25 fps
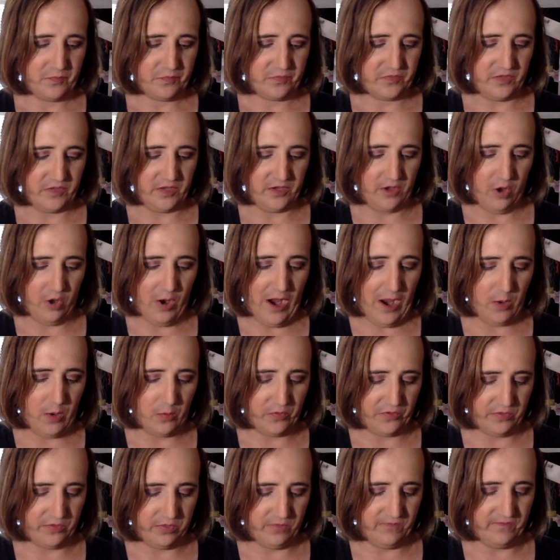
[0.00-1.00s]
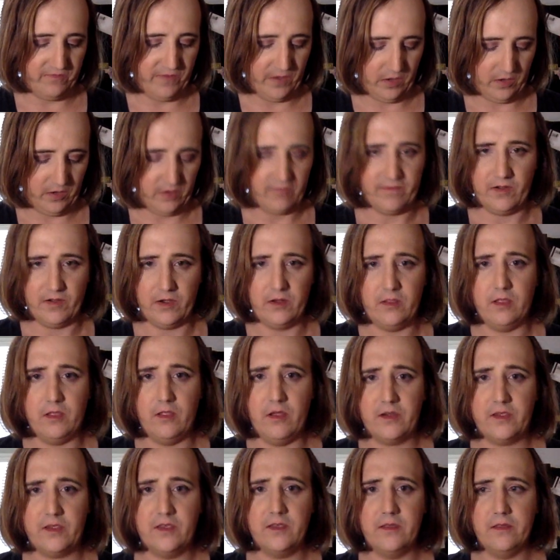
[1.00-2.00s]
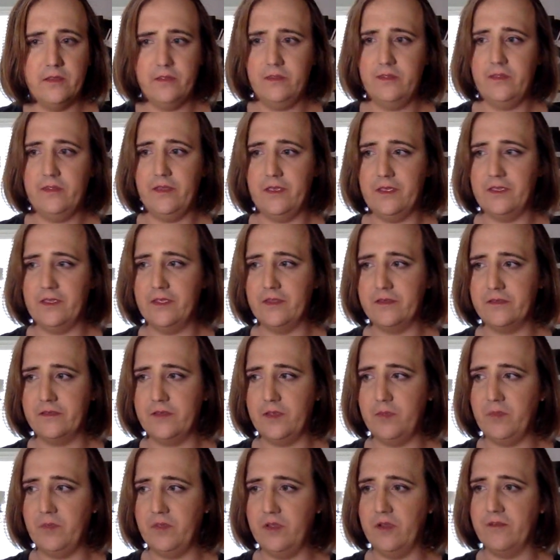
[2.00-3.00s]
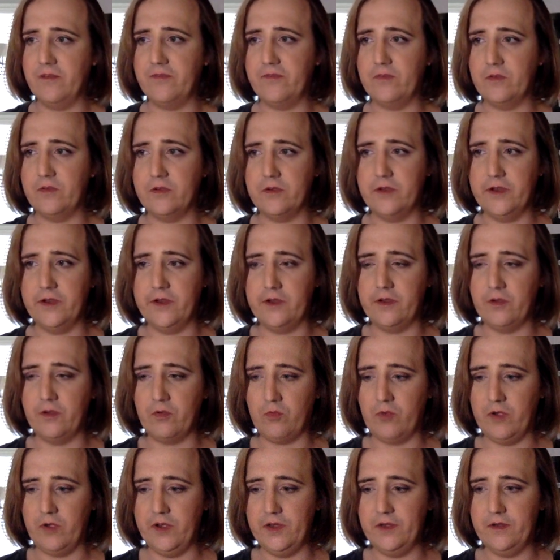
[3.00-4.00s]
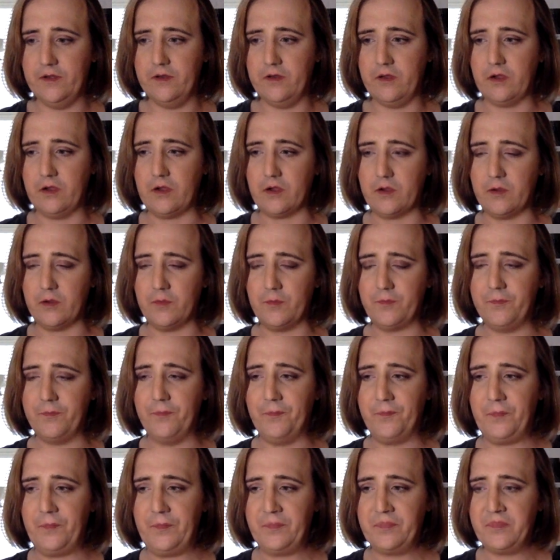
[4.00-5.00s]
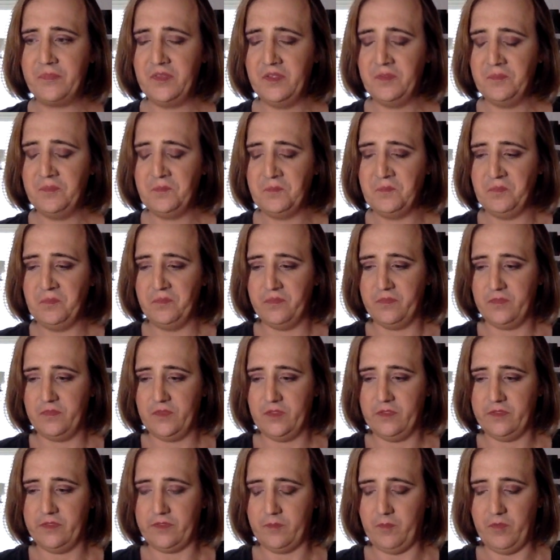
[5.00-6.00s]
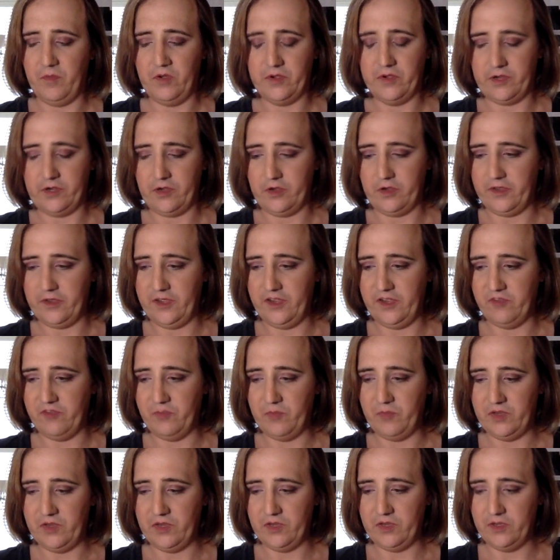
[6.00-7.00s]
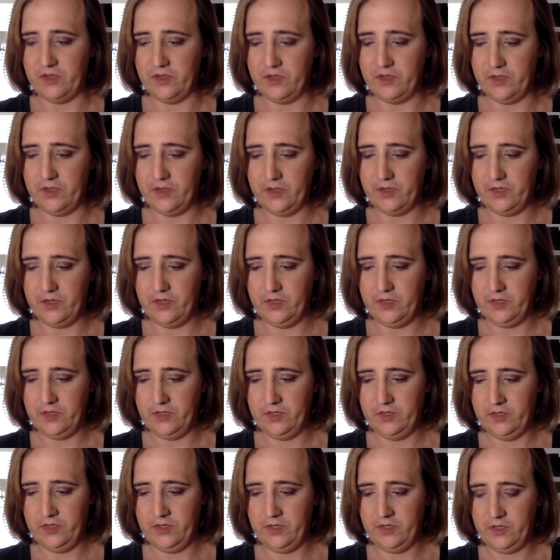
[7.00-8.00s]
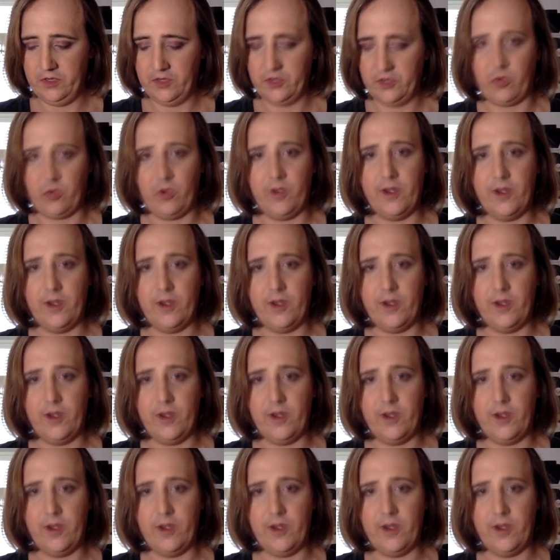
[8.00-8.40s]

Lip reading: you know, I was very, very lucky that it set me up for a great, the military gave me great